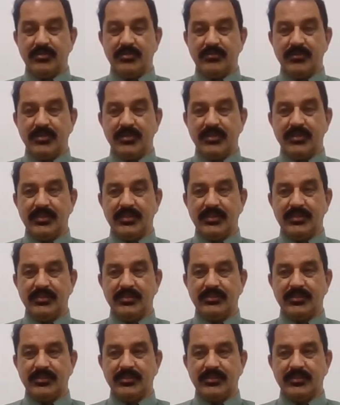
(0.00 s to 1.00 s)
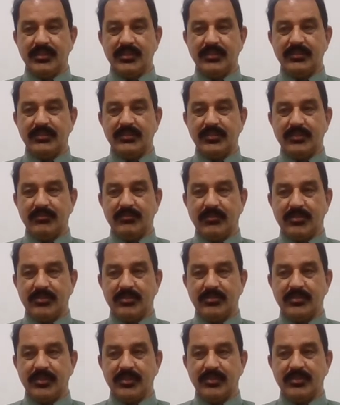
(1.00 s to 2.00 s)
will increase the strength and
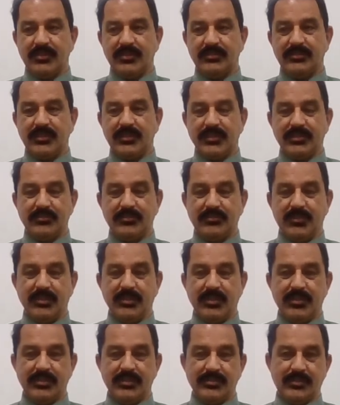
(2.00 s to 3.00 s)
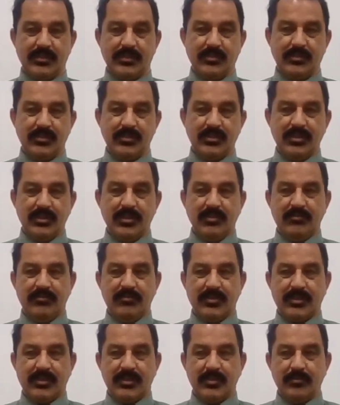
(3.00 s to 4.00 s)
water tightness as well as the
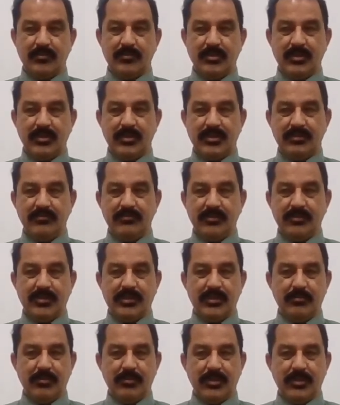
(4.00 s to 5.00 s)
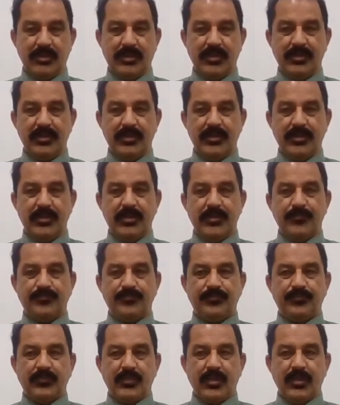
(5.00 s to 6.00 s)
workability.
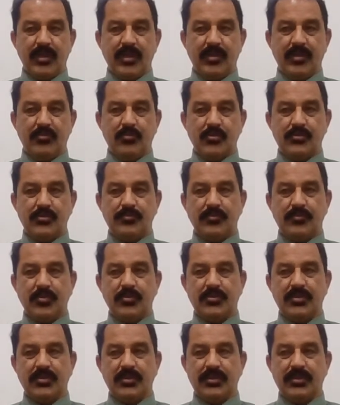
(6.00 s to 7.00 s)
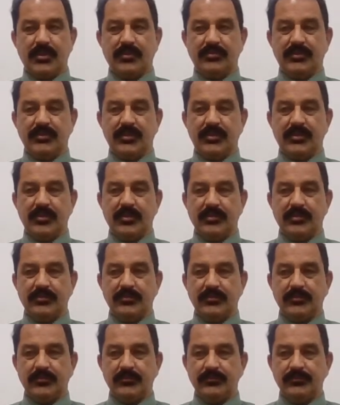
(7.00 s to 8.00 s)
Most portion of the
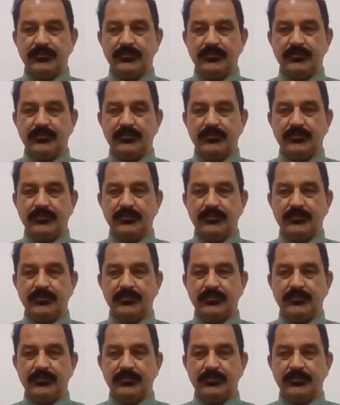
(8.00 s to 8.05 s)
non-water